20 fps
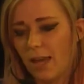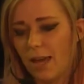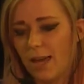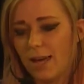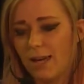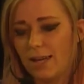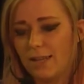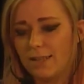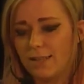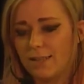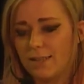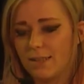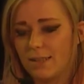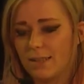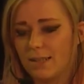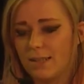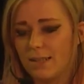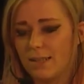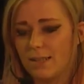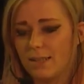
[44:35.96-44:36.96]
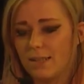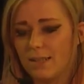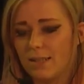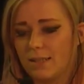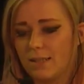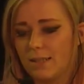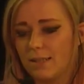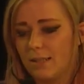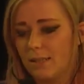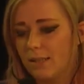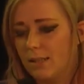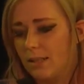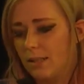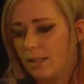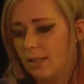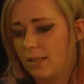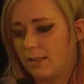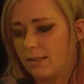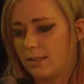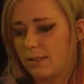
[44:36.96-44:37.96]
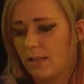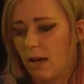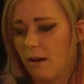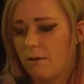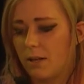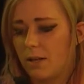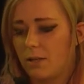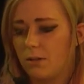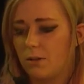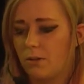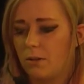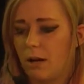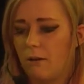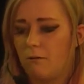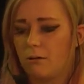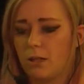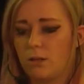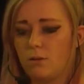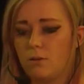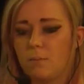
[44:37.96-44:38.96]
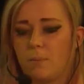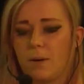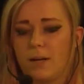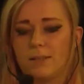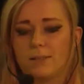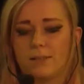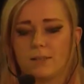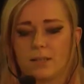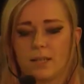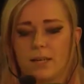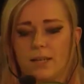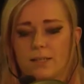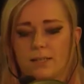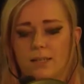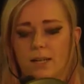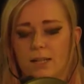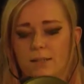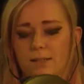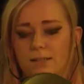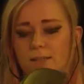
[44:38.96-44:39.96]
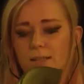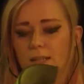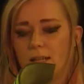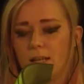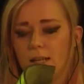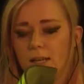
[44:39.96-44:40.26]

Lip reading: And yes, how can you paint it like that?